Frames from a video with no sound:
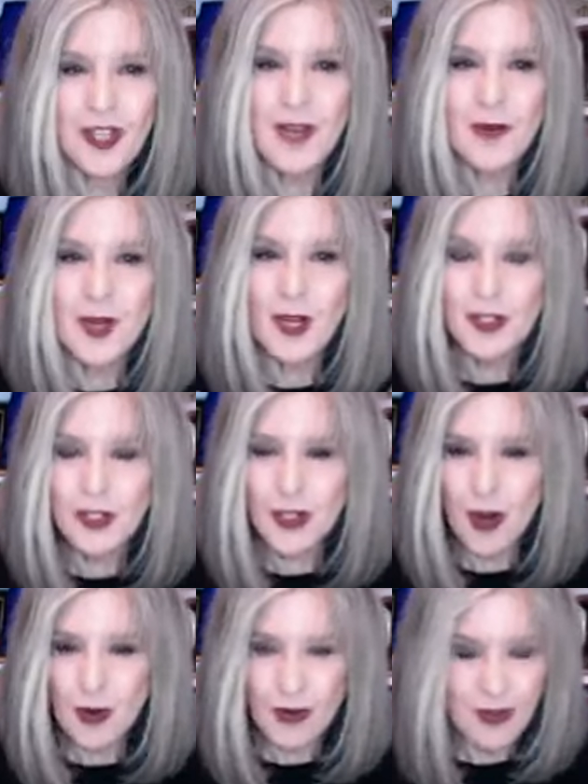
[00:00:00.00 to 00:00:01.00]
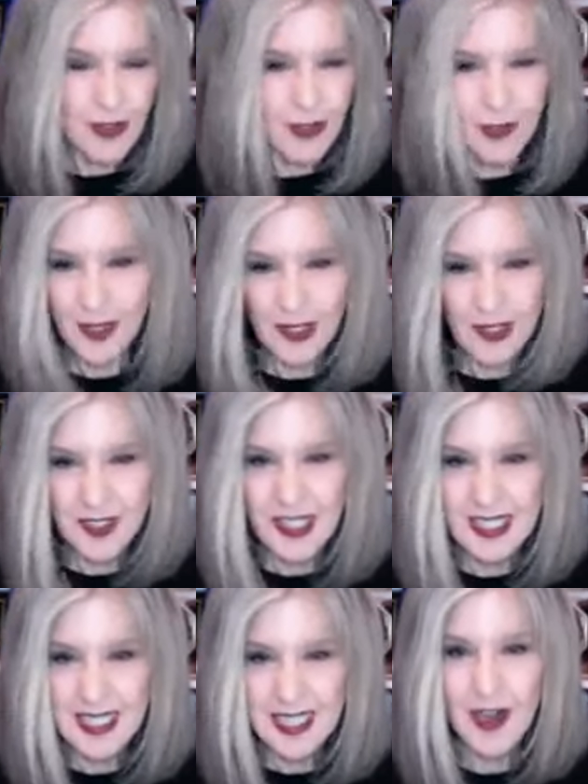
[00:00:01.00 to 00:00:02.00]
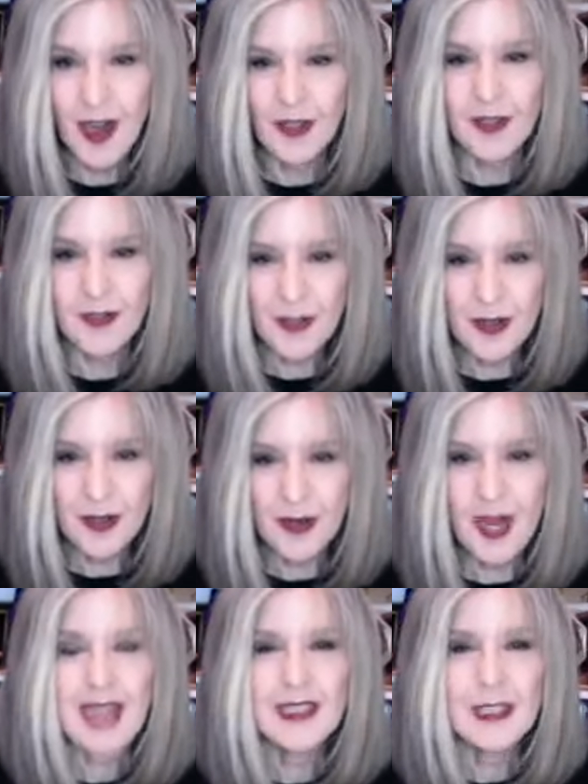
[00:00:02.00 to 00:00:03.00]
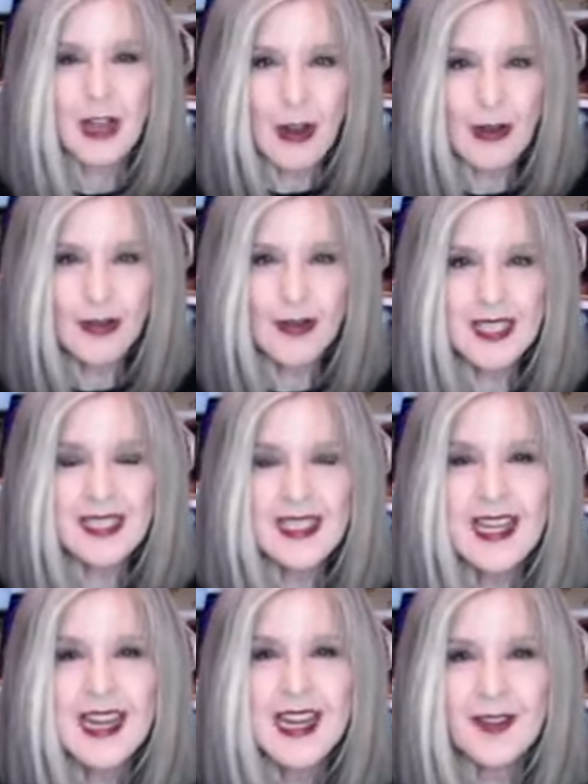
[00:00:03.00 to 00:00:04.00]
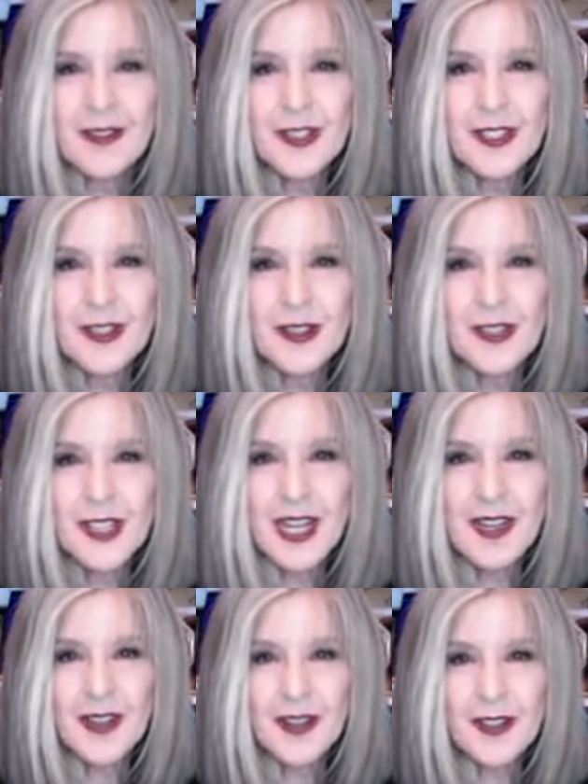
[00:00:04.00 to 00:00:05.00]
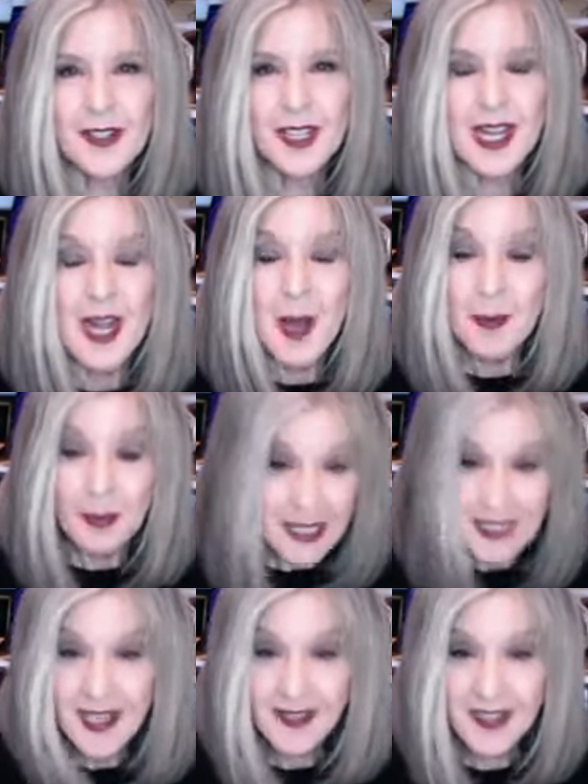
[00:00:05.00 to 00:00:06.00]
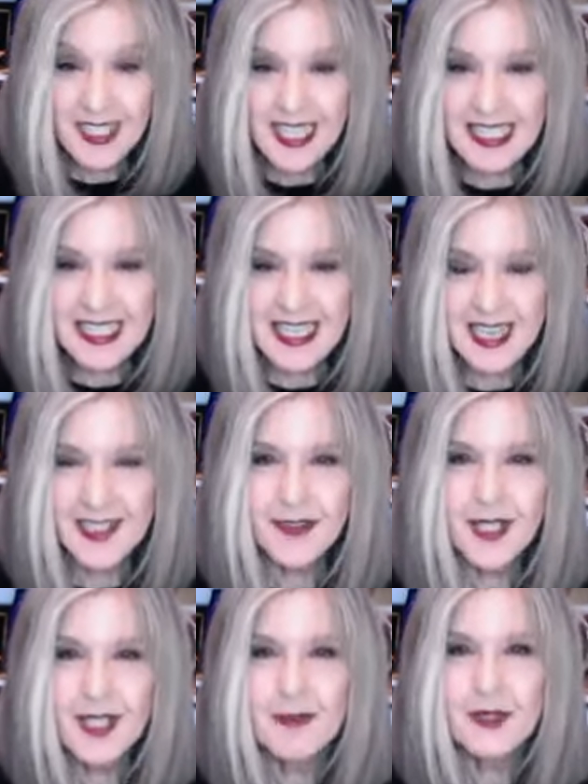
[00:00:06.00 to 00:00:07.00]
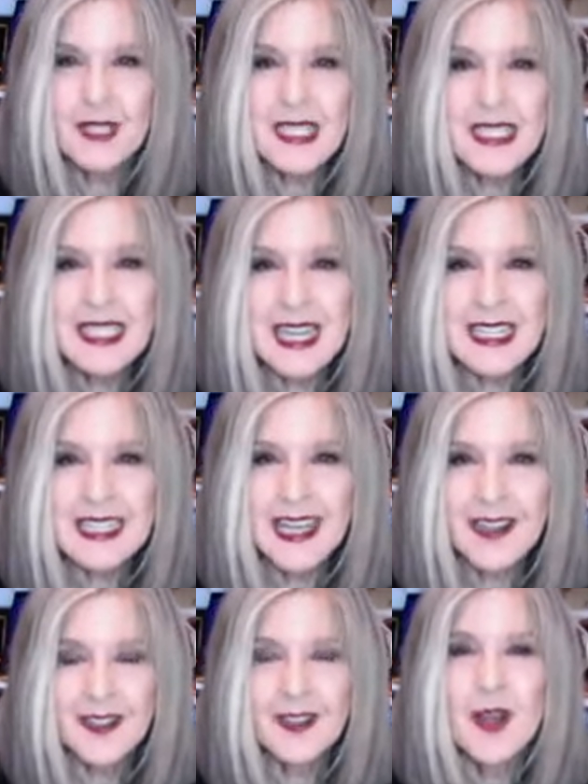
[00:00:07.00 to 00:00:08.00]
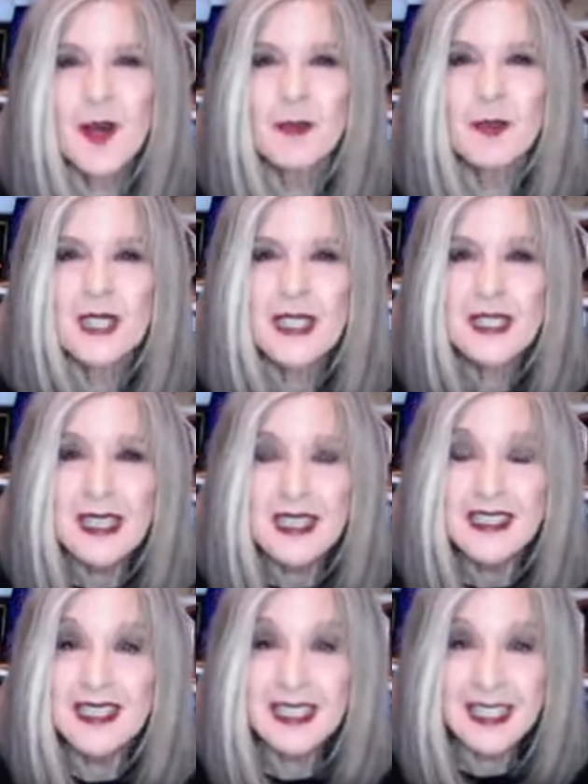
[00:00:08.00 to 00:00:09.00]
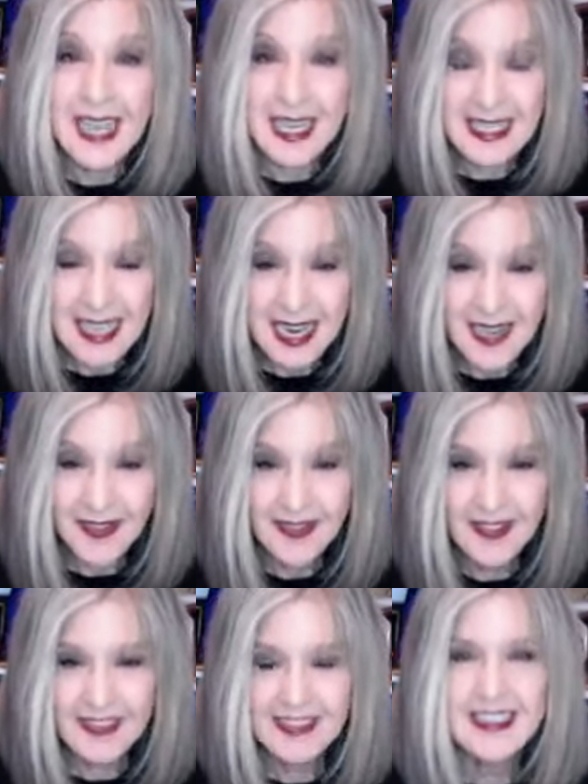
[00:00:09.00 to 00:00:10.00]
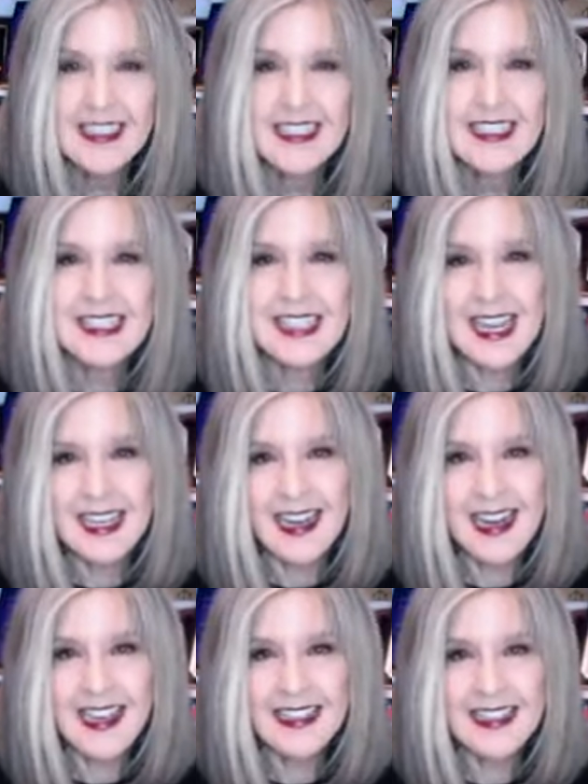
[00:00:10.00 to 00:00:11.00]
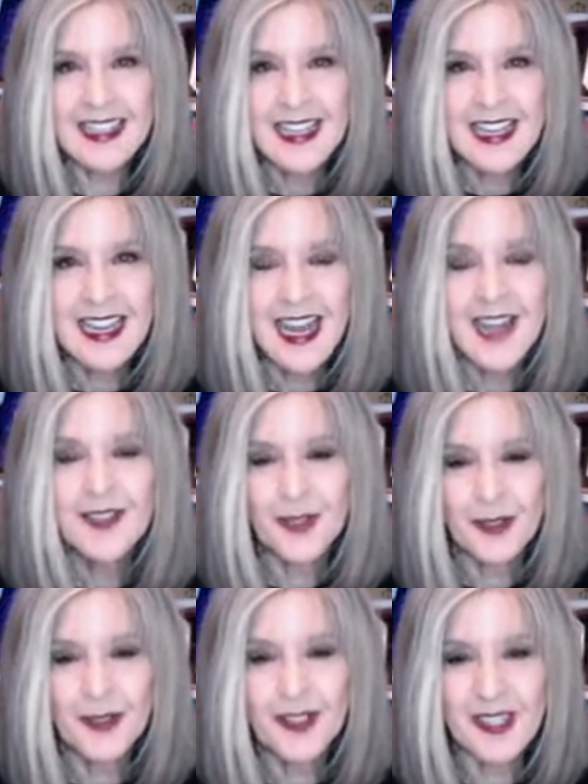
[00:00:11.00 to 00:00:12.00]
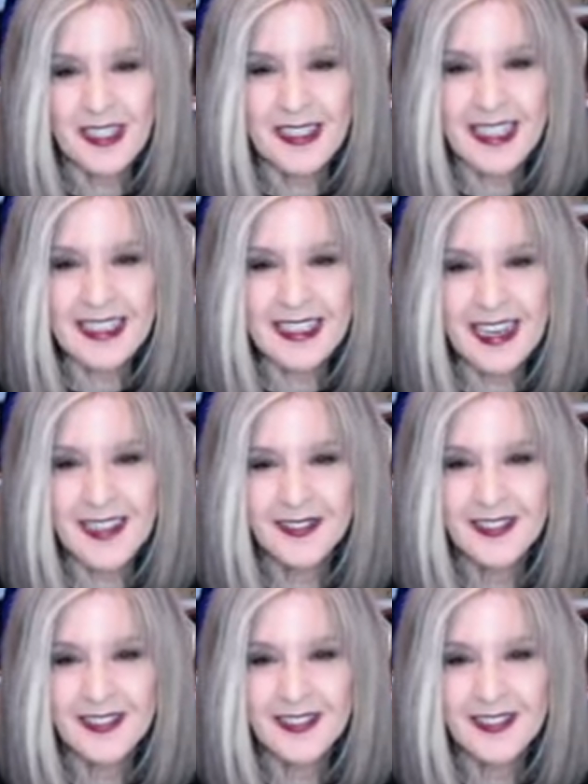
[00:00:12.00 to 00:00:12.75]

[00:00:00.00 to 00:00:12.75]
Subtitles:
And we are so thrilled to see all of you, as always, every Tuesday and Thursday. Please come see us next week. Please stay together. Please stay safe, stay kind, and we will see you next time.